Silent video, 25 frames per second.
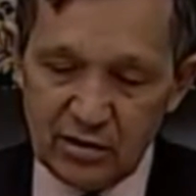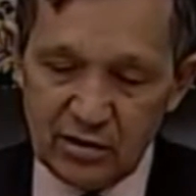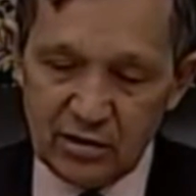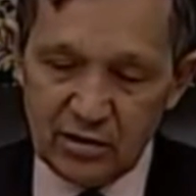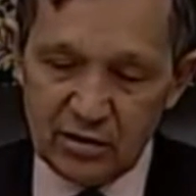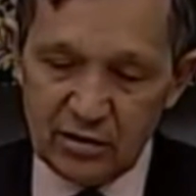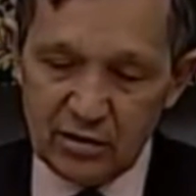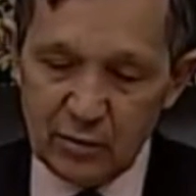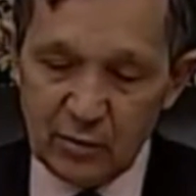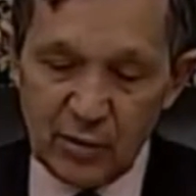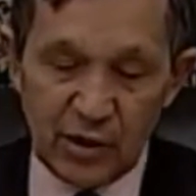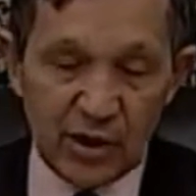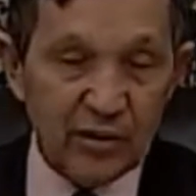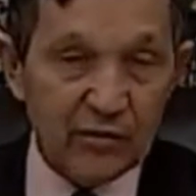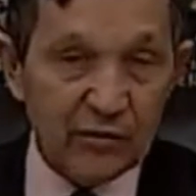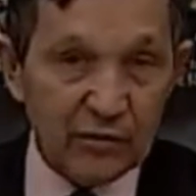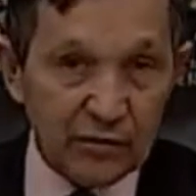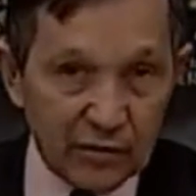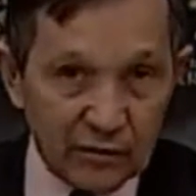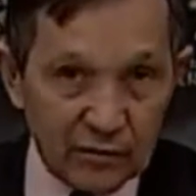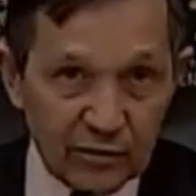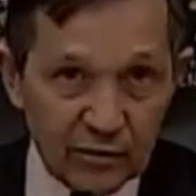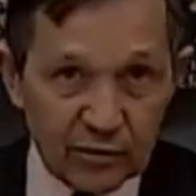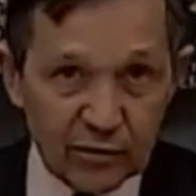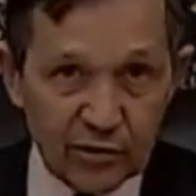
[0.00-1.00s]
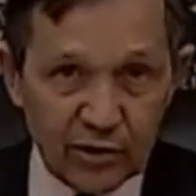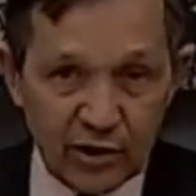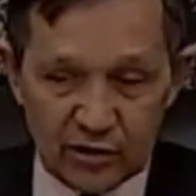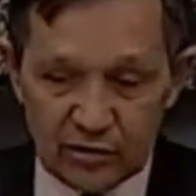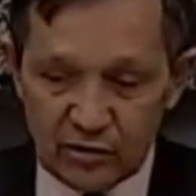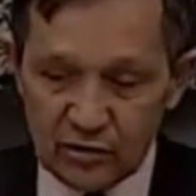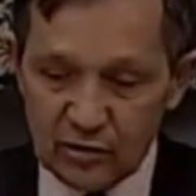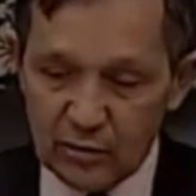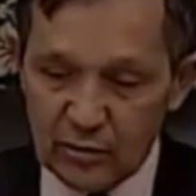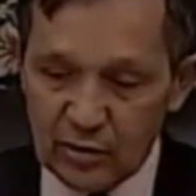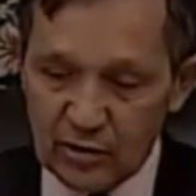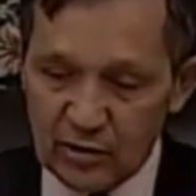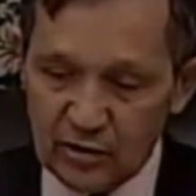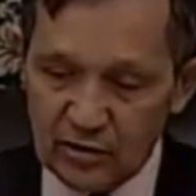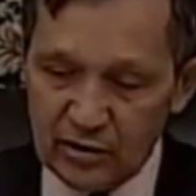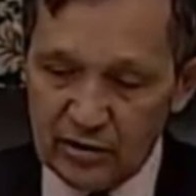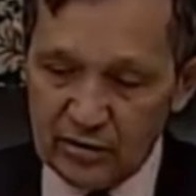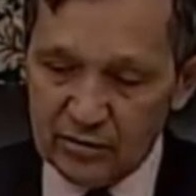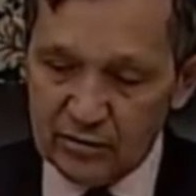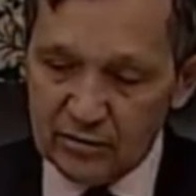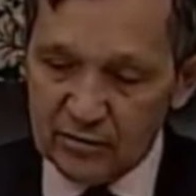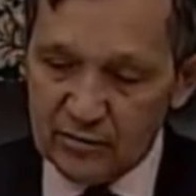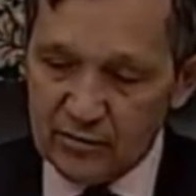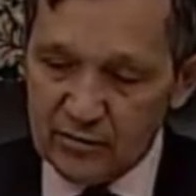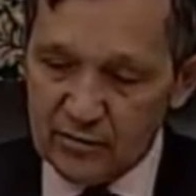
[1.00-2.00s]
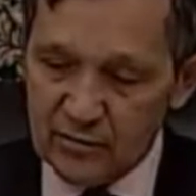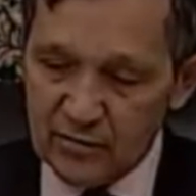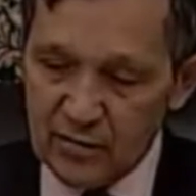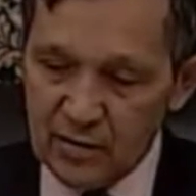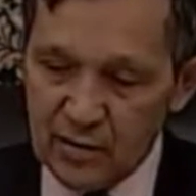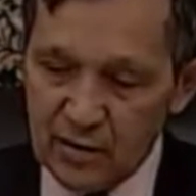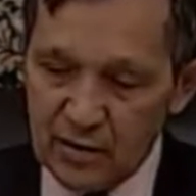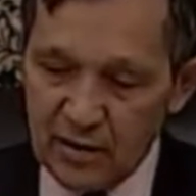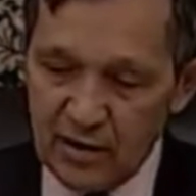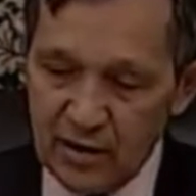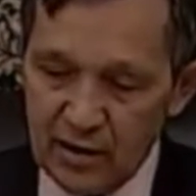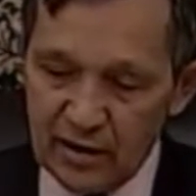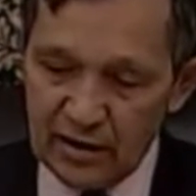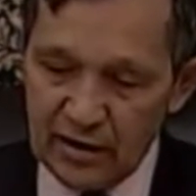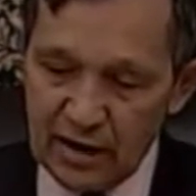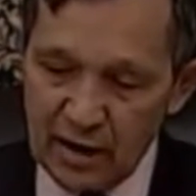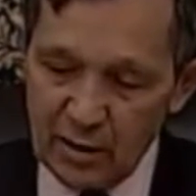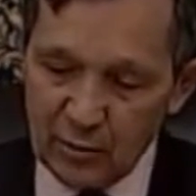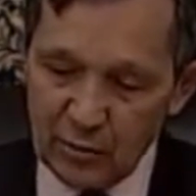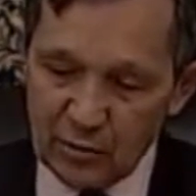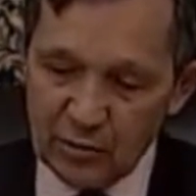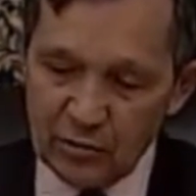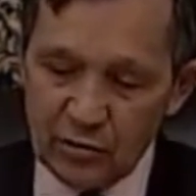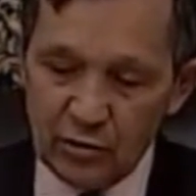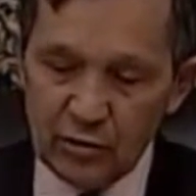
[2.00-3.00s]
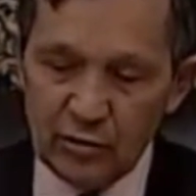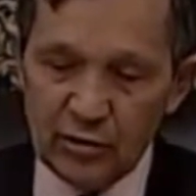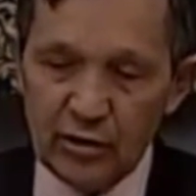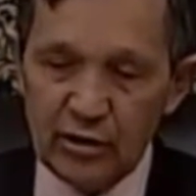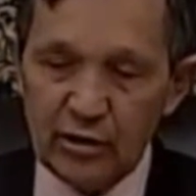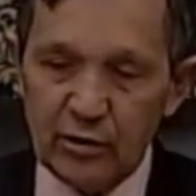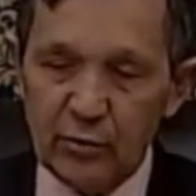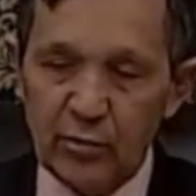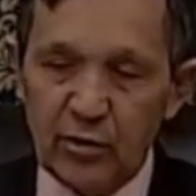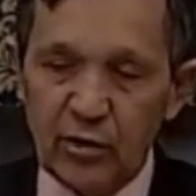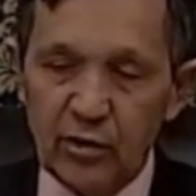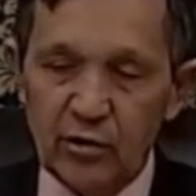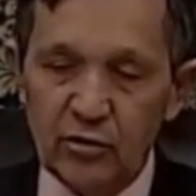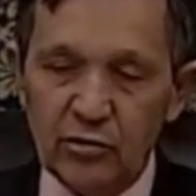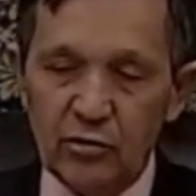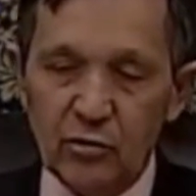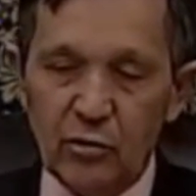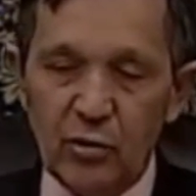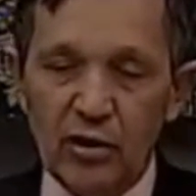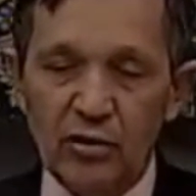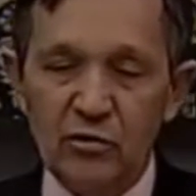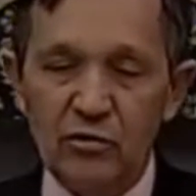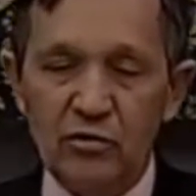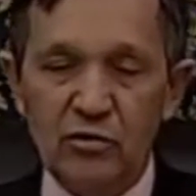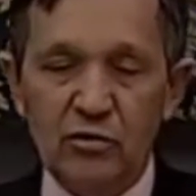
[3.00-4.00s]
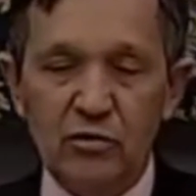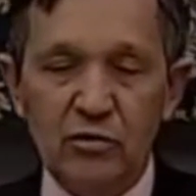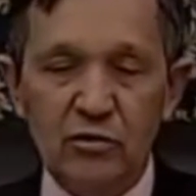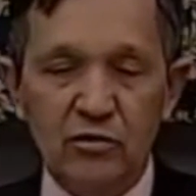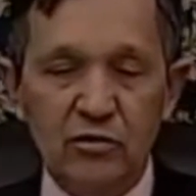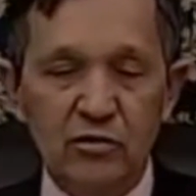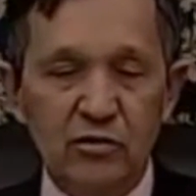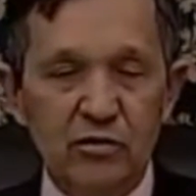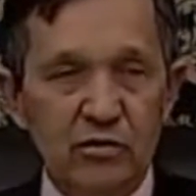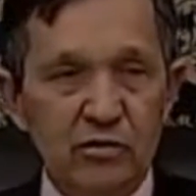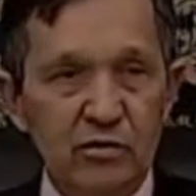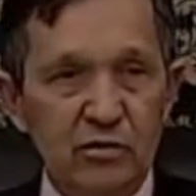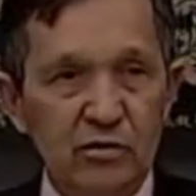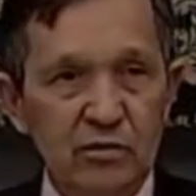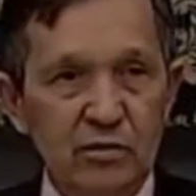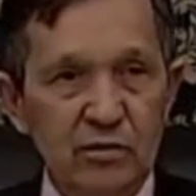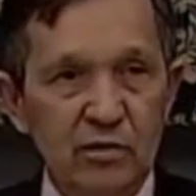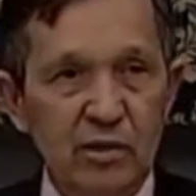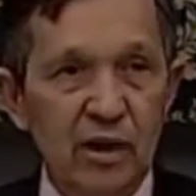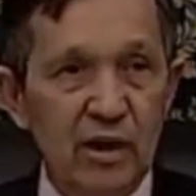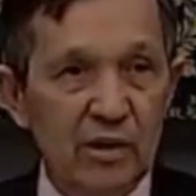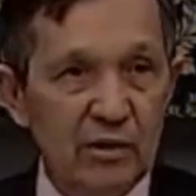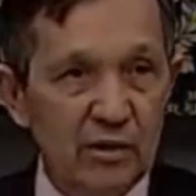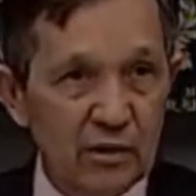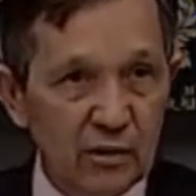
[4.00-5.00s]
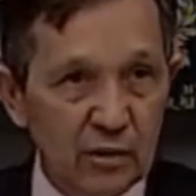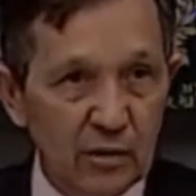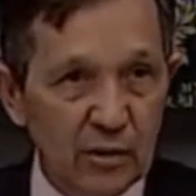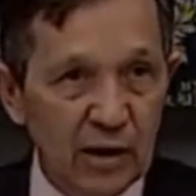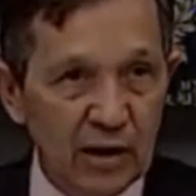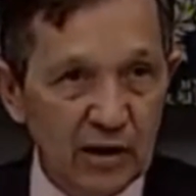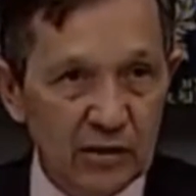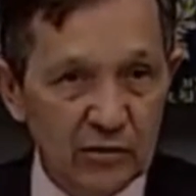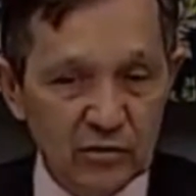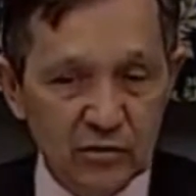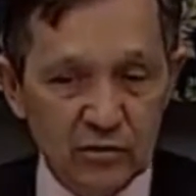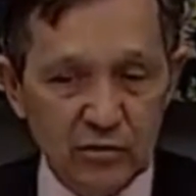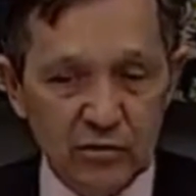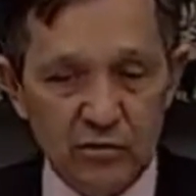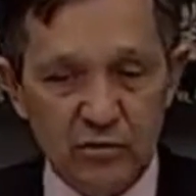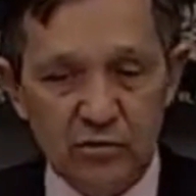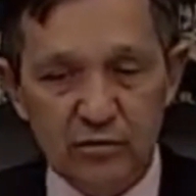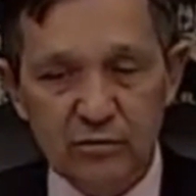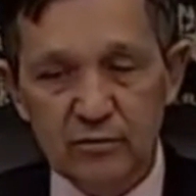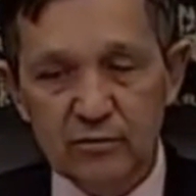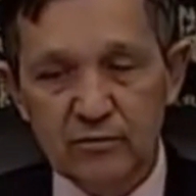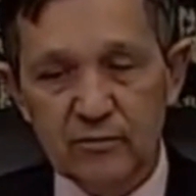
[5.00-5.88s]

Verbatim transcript: the benefit of their testimony and the opportunity to pose questions and to hear answers.